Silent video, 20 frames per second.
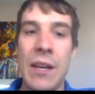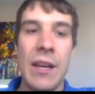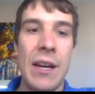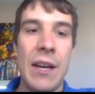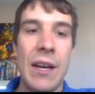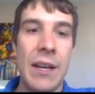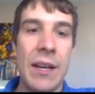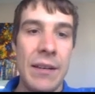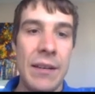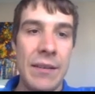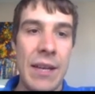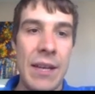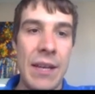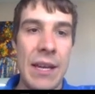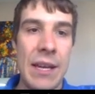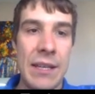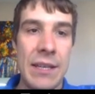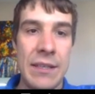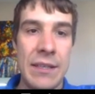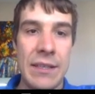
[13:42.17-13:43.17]

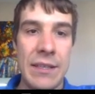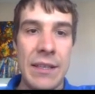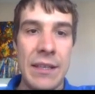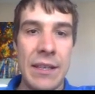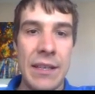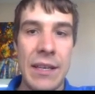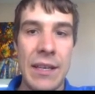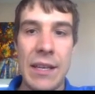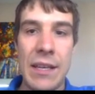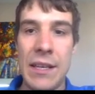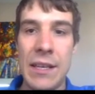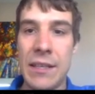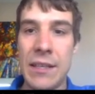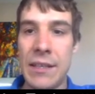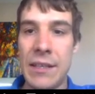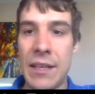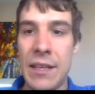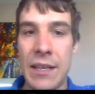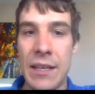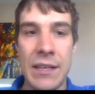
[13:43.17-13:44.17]
And he
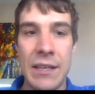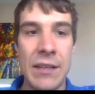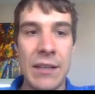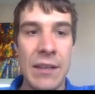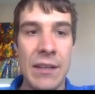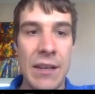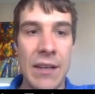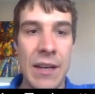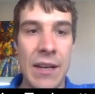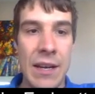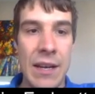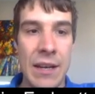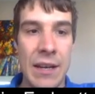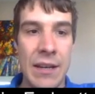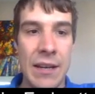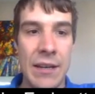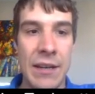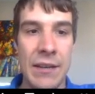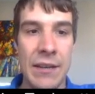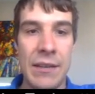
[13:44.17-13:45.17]
said
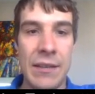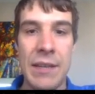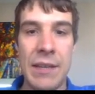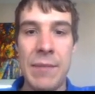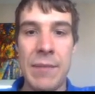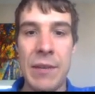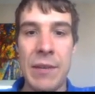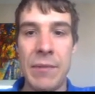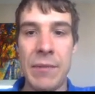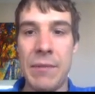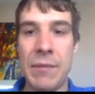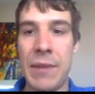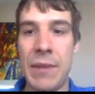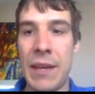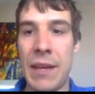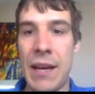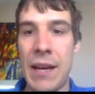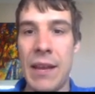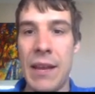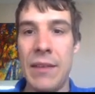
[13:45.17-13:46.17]
he made it work
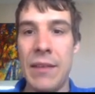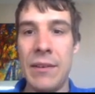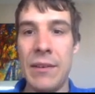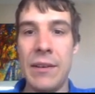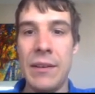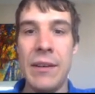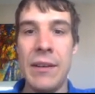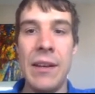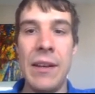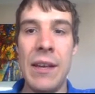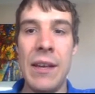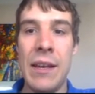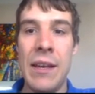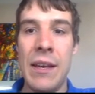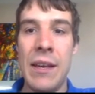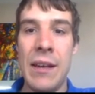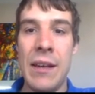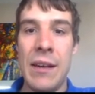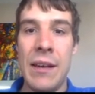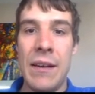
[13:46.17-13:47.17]
with other
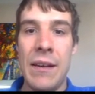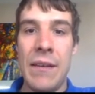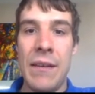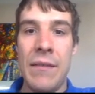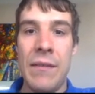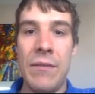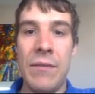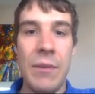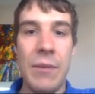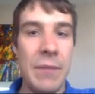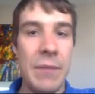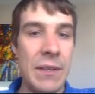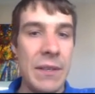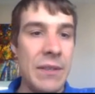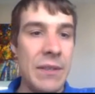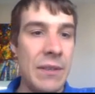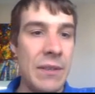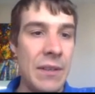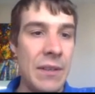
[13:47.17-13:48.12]
formulas.